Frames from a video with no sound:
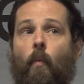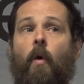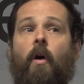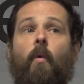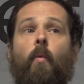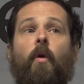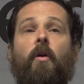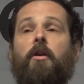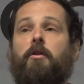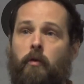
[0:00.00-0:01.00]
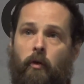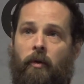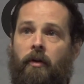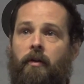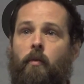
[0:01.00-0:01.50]
what we're going to do
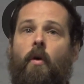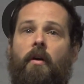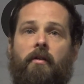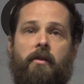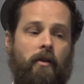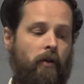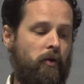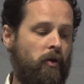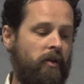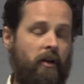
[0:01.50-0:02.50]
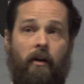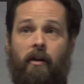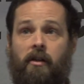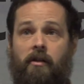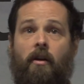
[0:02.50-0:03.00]
about it. What are the solutions? And I'm going
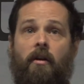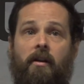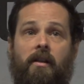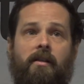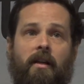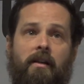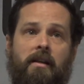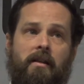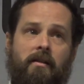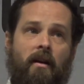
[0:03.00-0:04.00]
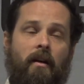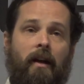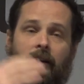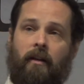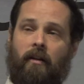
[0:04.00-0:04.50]
to start, as I said, this is not
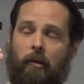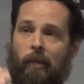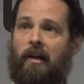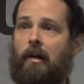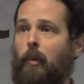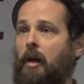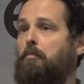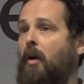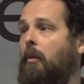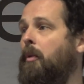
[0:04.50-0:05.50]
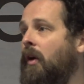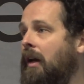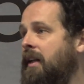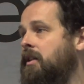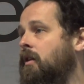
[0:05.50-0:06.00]
like going to be a complete bullet point
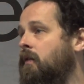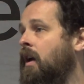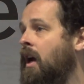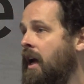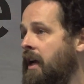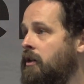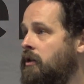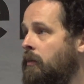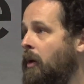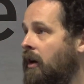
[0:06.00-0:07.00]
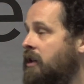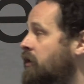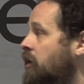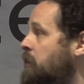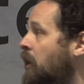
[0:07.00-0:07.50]
list of here's our policy
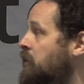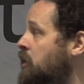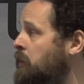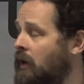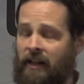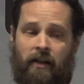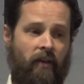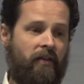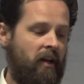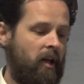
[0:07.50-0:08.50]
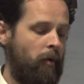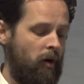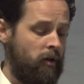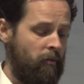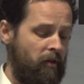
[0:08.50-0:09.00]
responses, but let's have a think
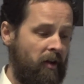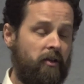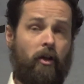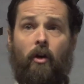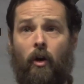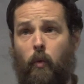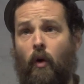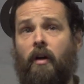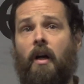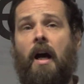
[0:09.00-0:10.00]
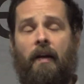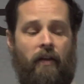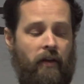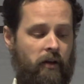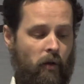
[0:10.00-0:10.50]
about some of the things that could work and the
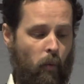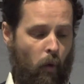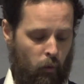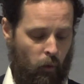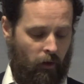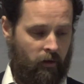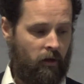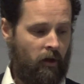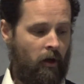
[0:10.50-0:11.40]
things that won't work.